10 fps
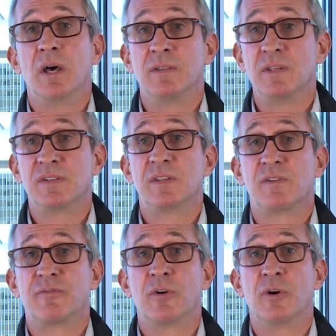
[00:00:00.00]
This is a
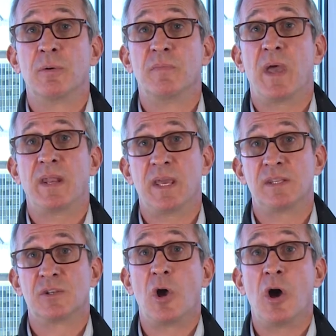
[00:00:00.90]
firm that
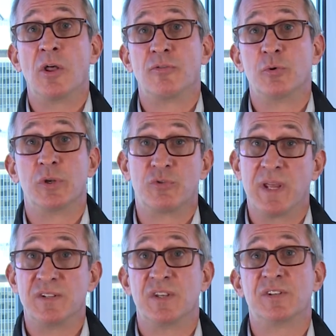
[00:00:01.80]
has gone through a
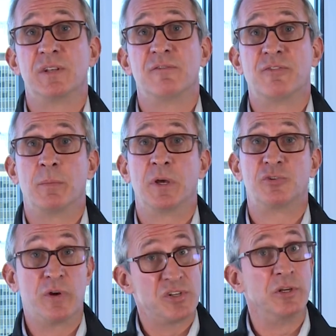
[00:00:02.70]
transition from a
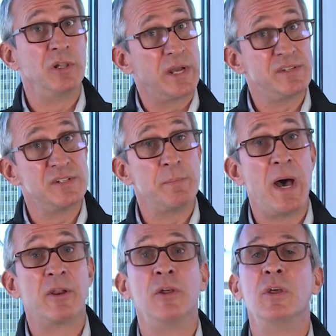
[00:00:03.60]
traditional license
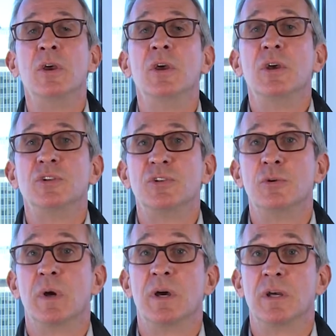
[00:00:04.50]
model
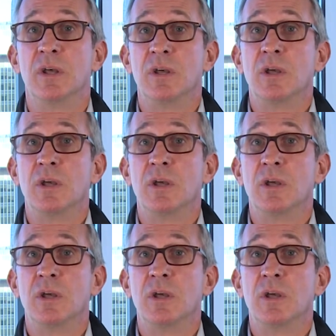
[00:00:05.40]
to a